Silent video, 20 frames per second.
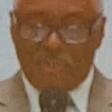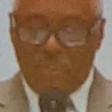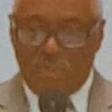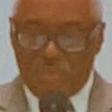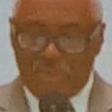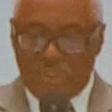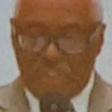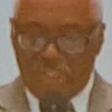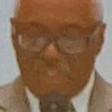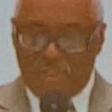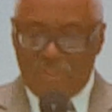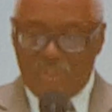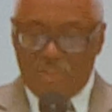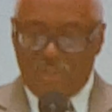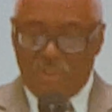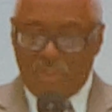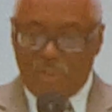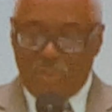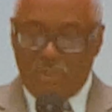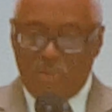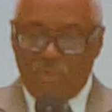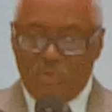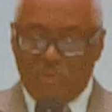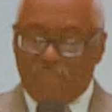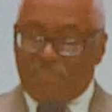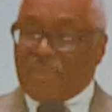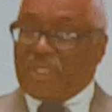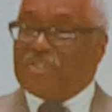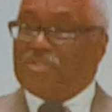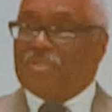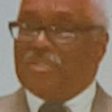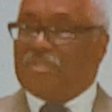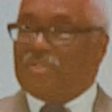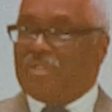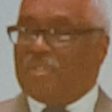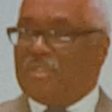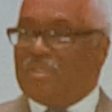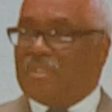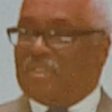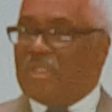associations include
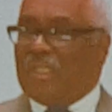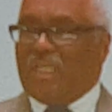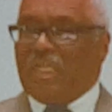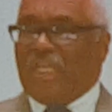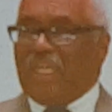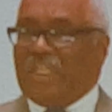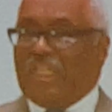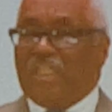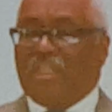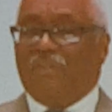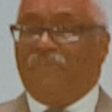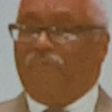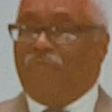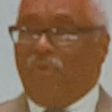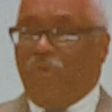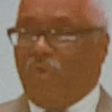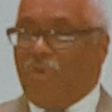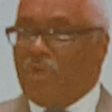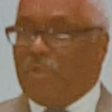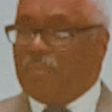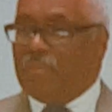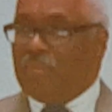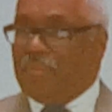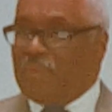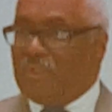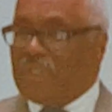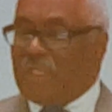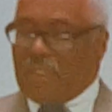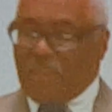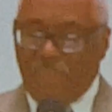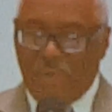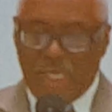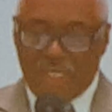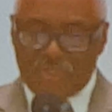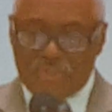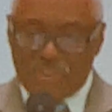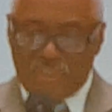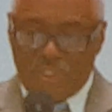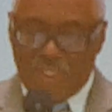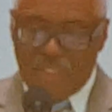messages in any form that
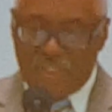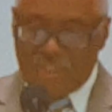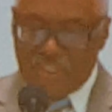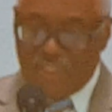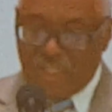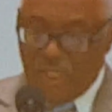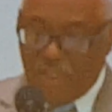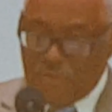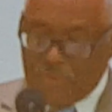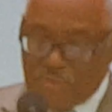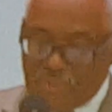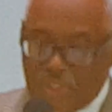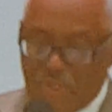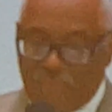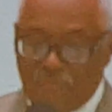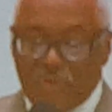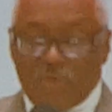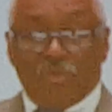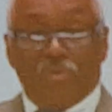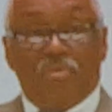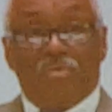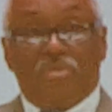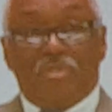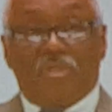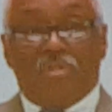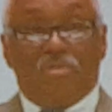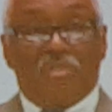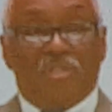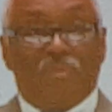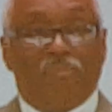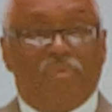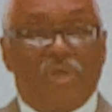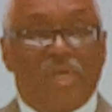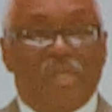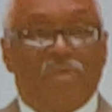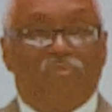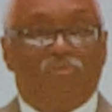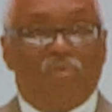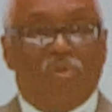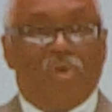apostates and others have used to
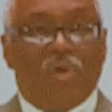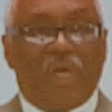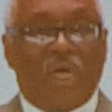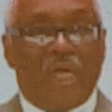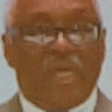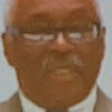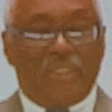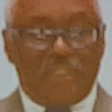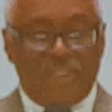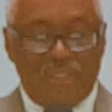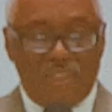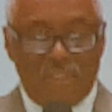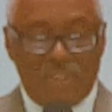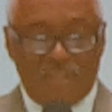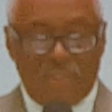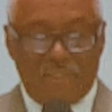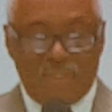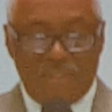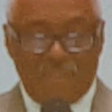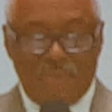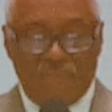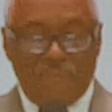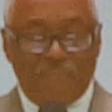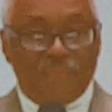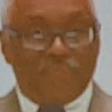spread wrong ideas.